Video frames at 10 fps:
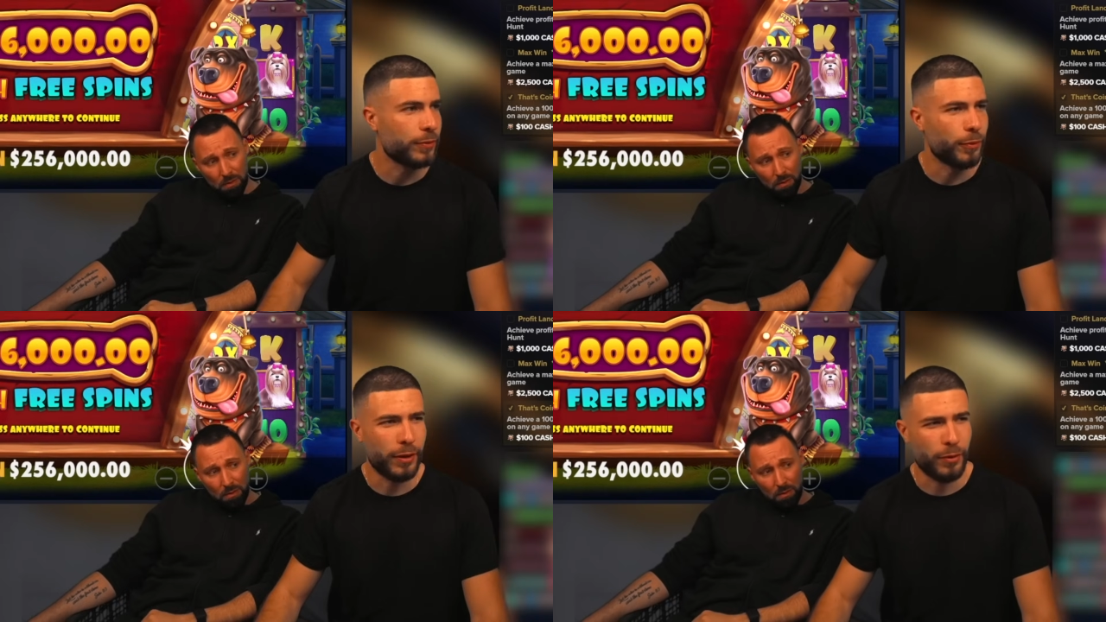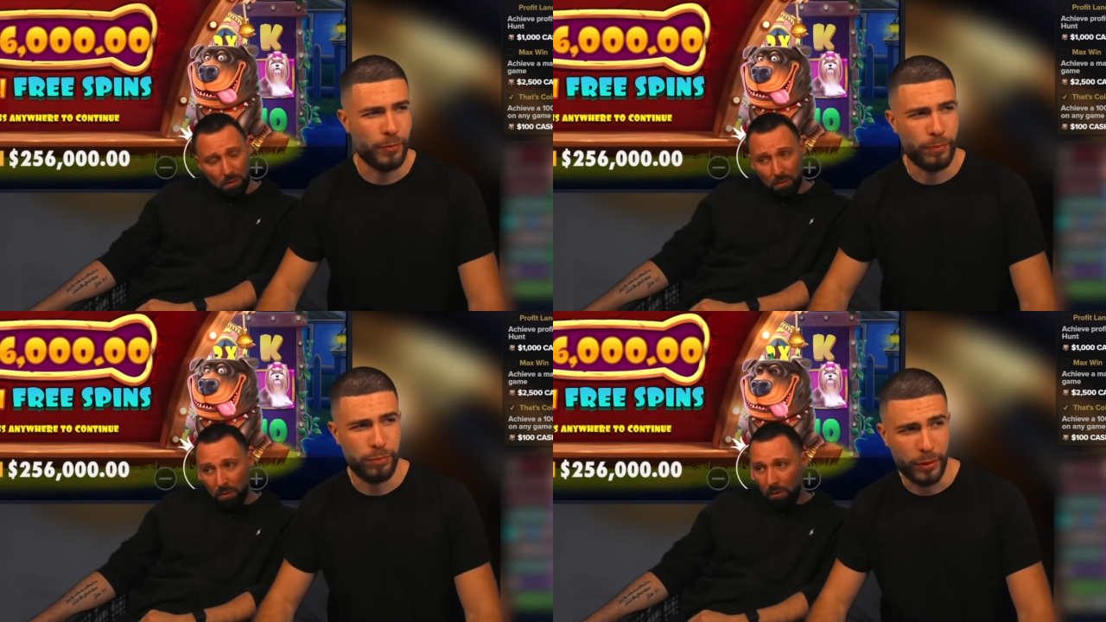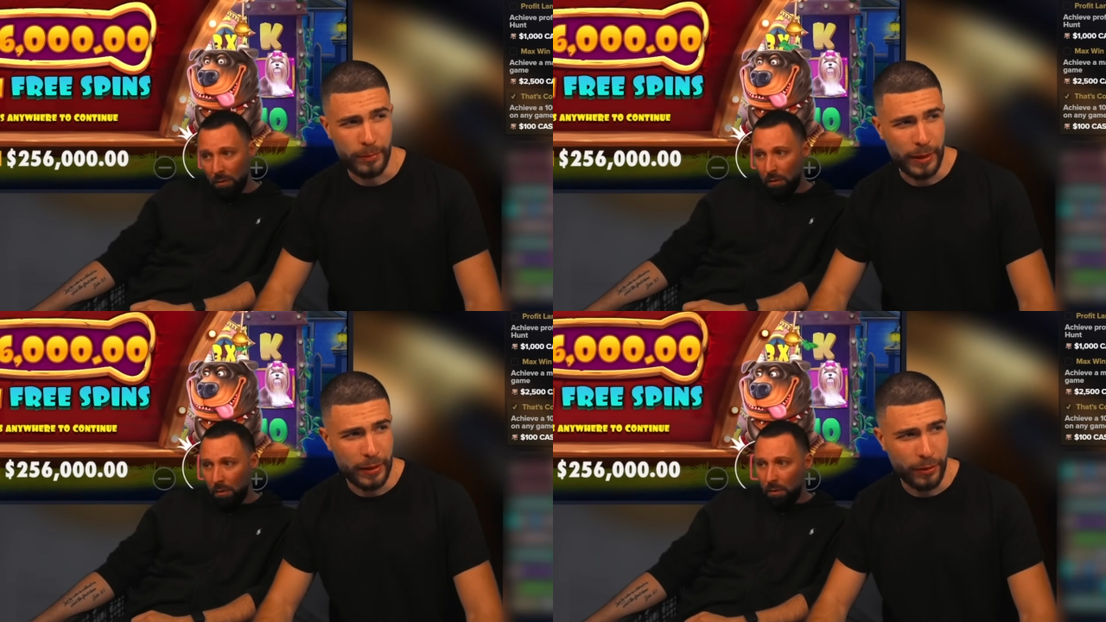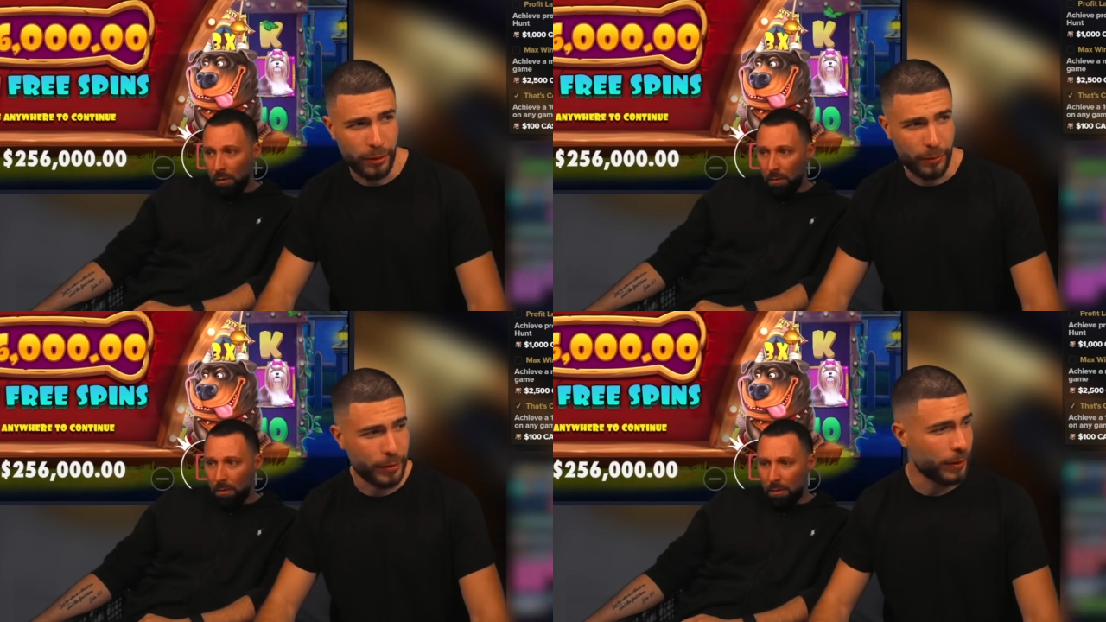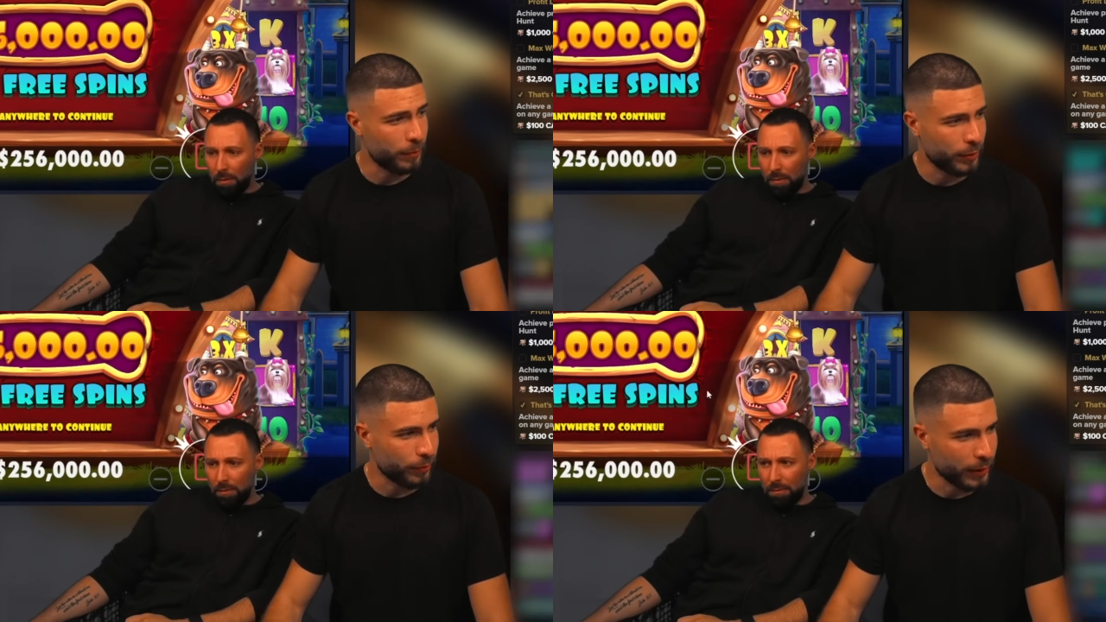Speaker 1: With the $1 million win
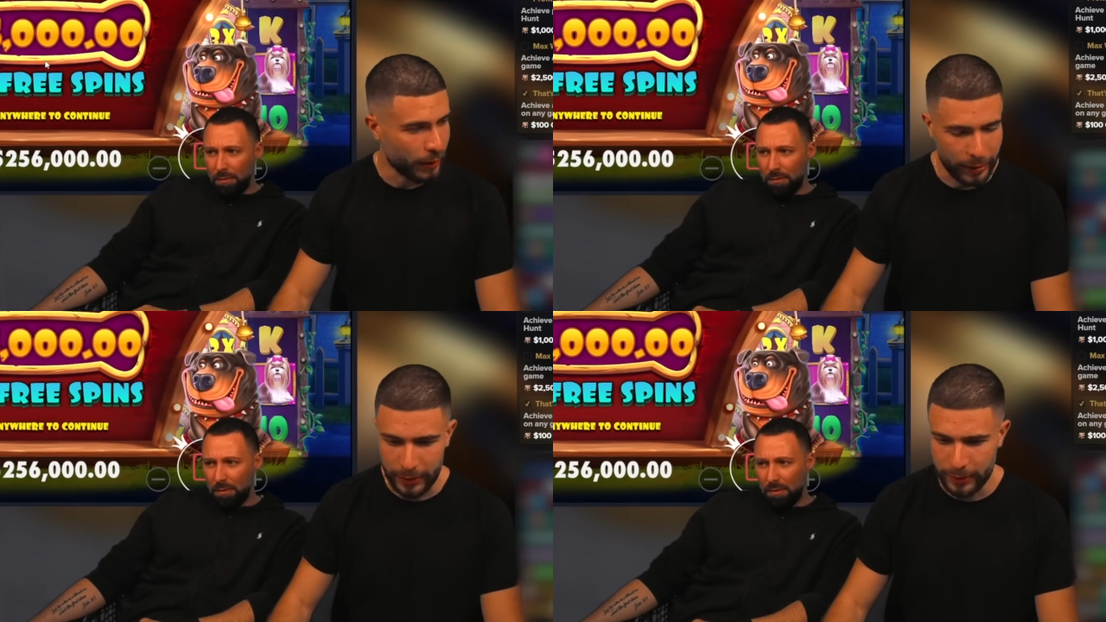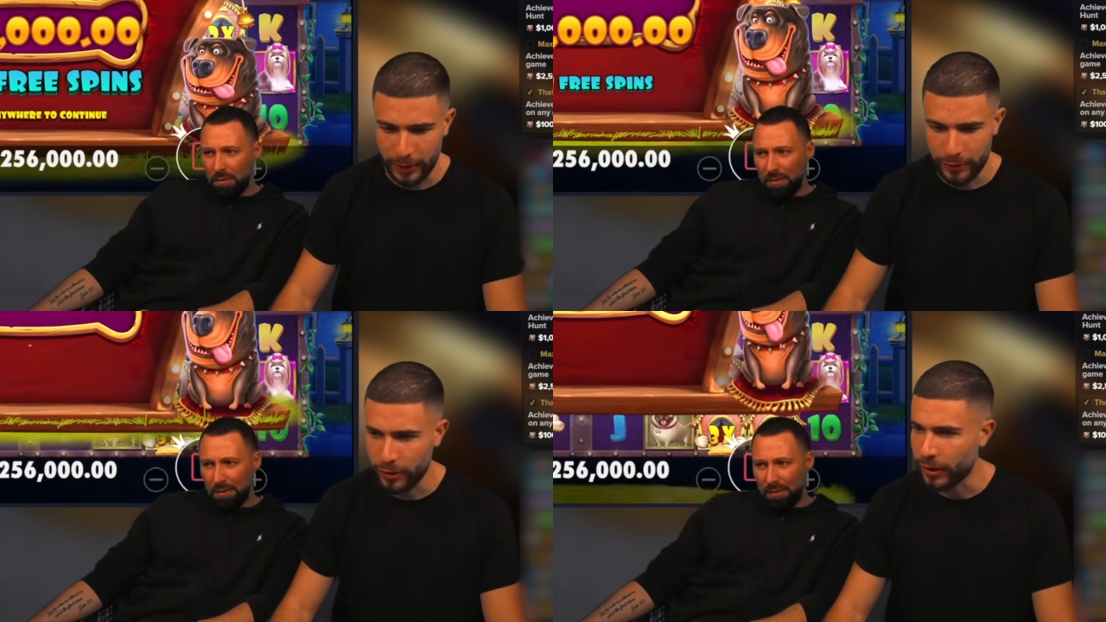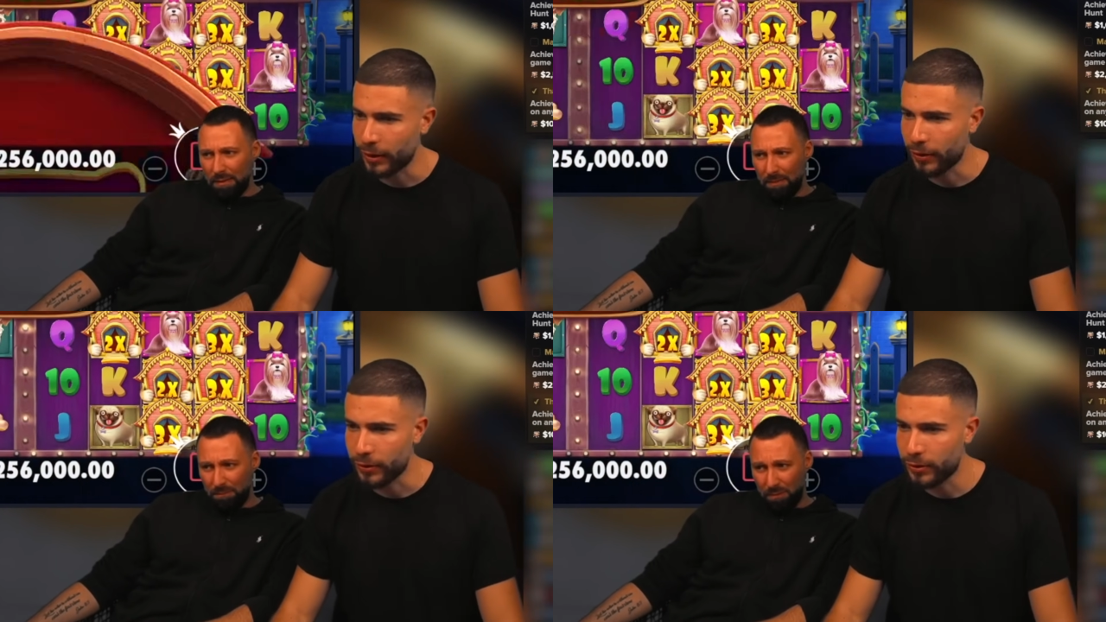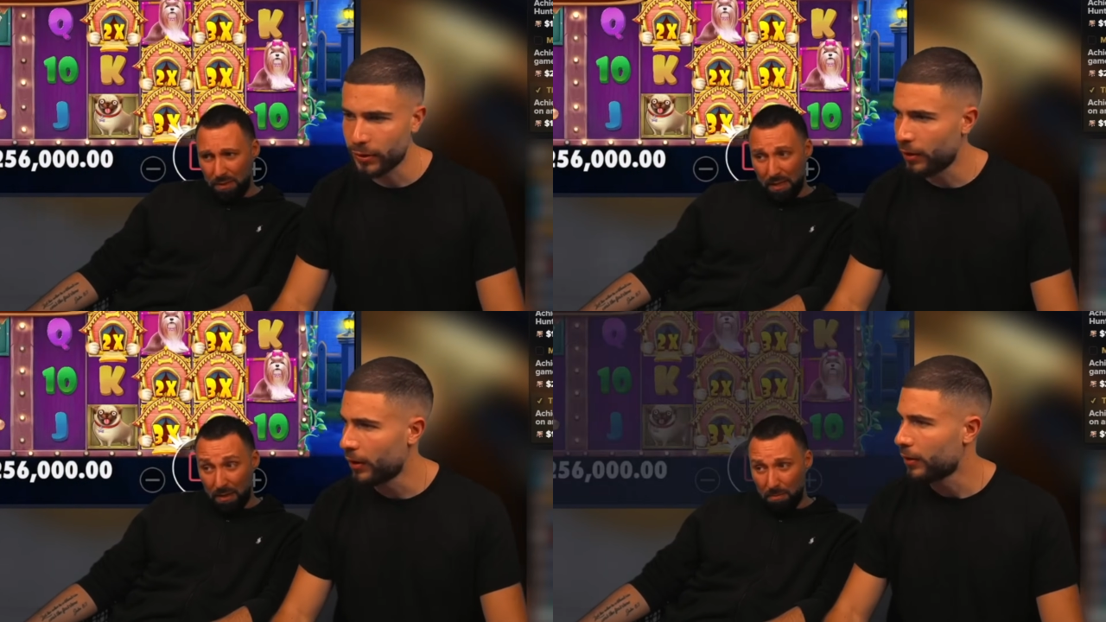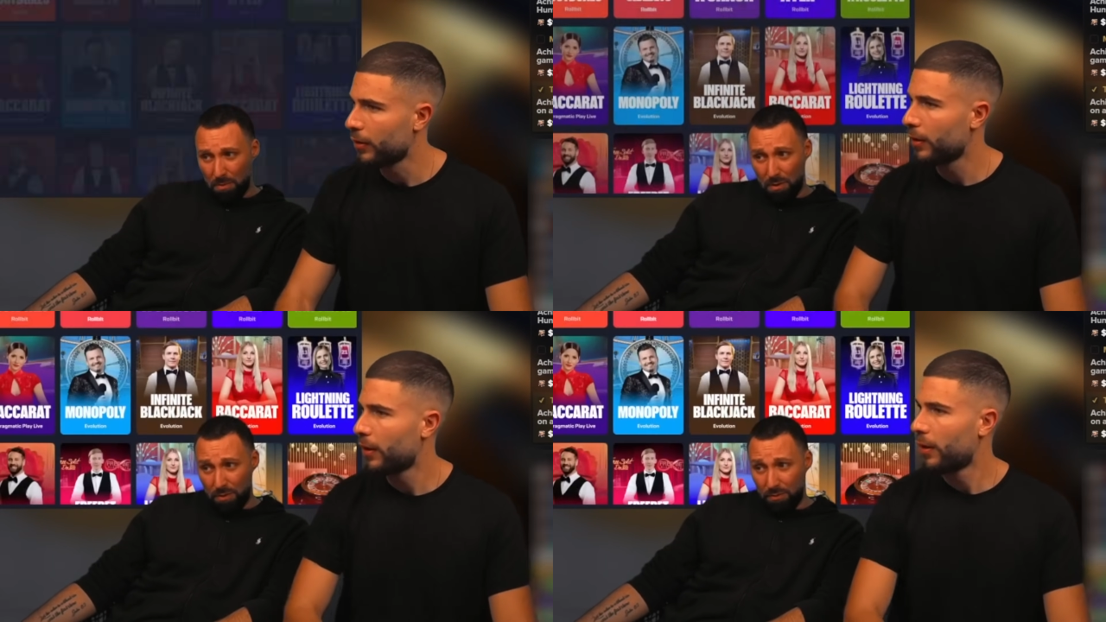in between, like, it's actually cursed.
Speaker 2: Yeah, bad.
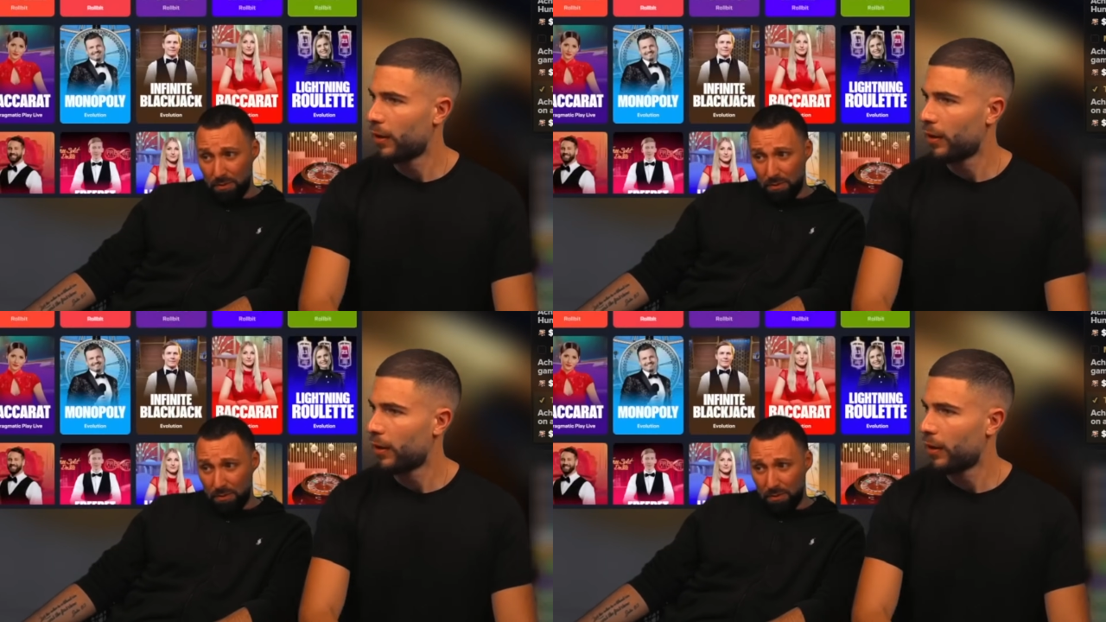Honestly.